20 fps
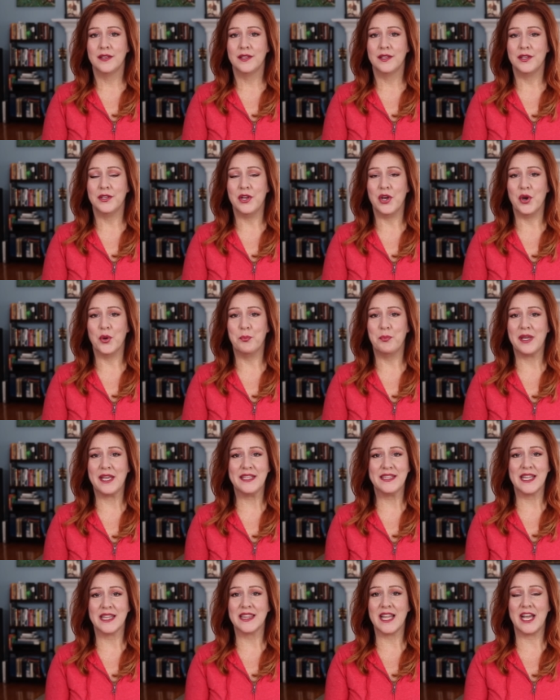You know,
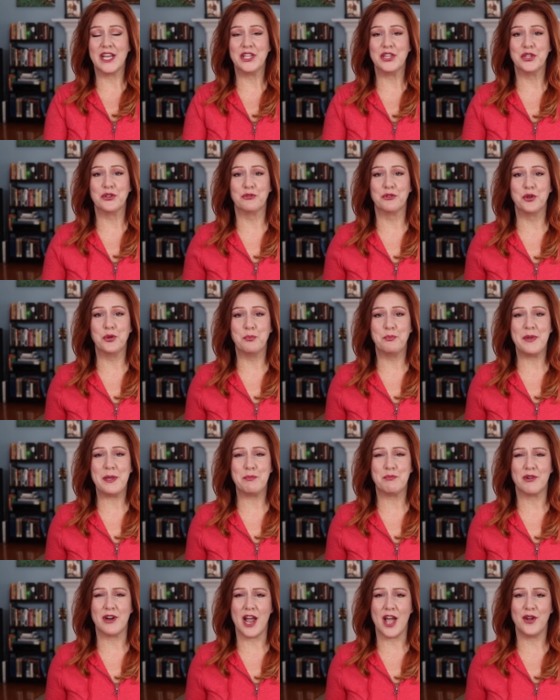being the light in the room, be
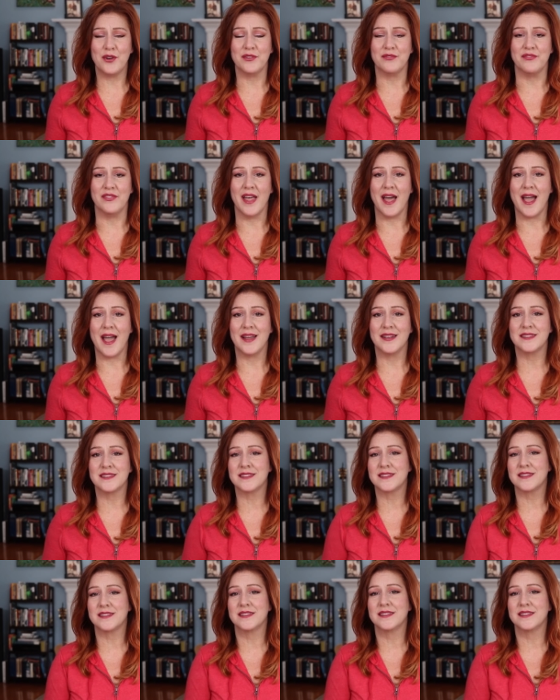proud of that